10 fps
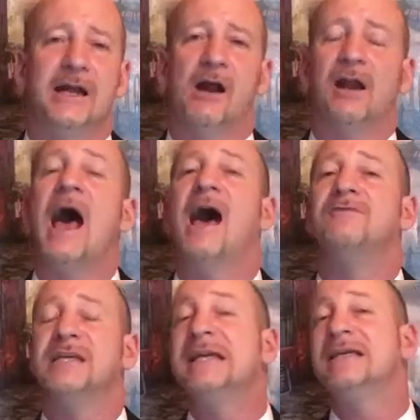in our
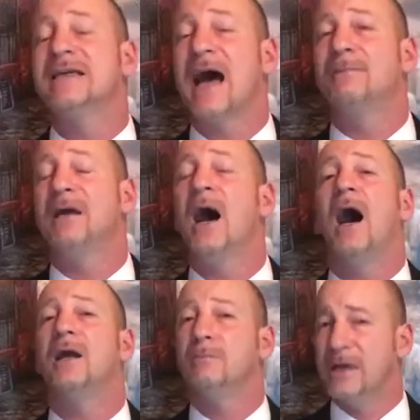lives anytime
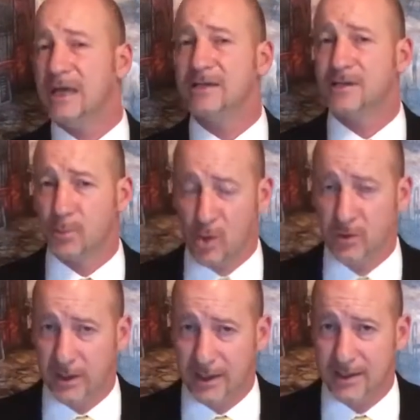God begins to
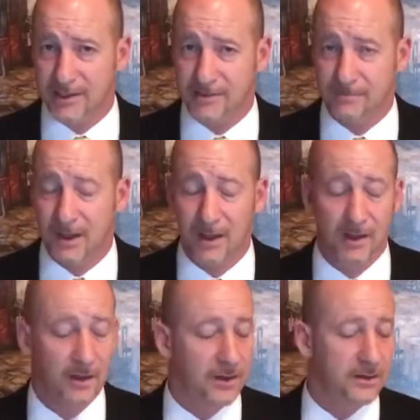prune us.
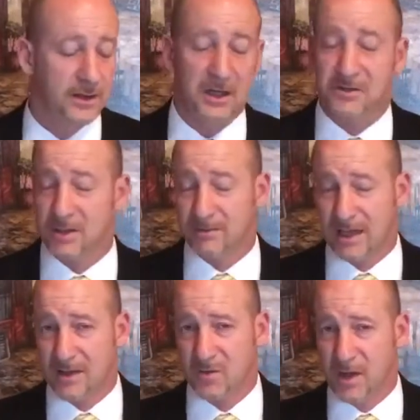Uh,
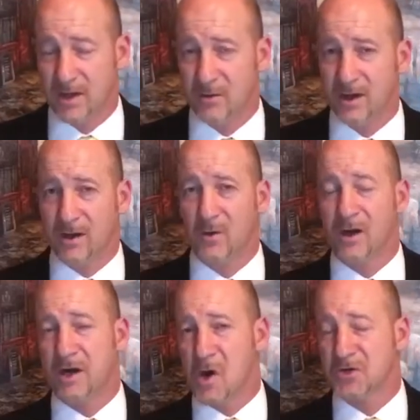sometimes we, we're,
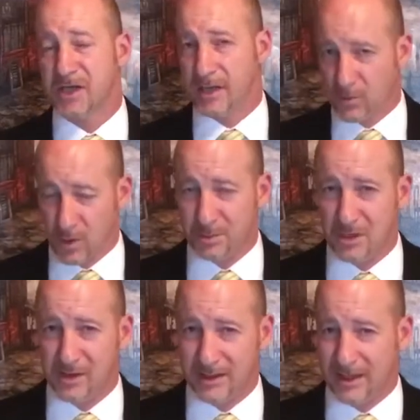we're cursing and
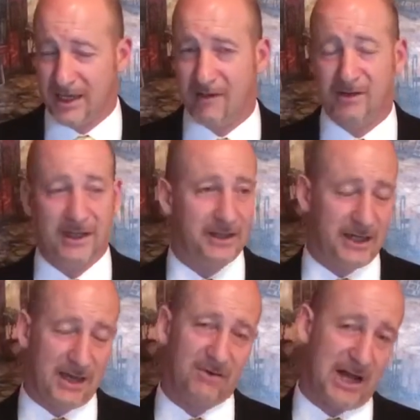rebuking the devil, and the
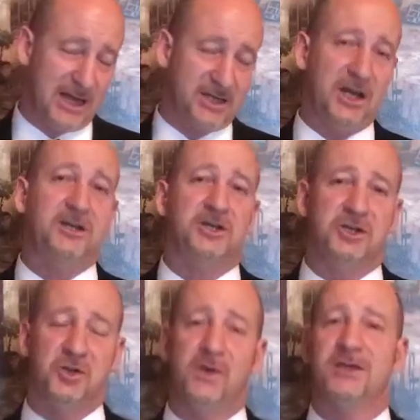devil ain't
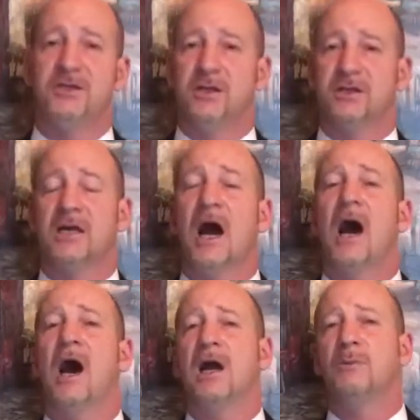touched you. It's just
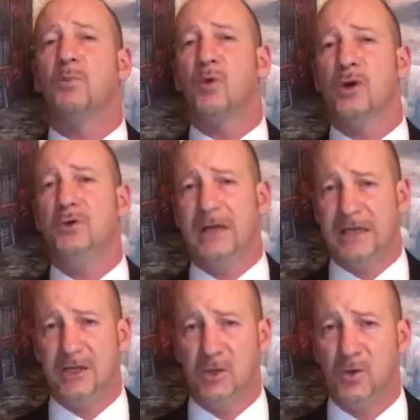God
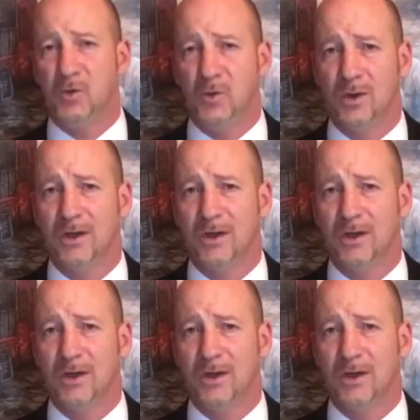pruning you.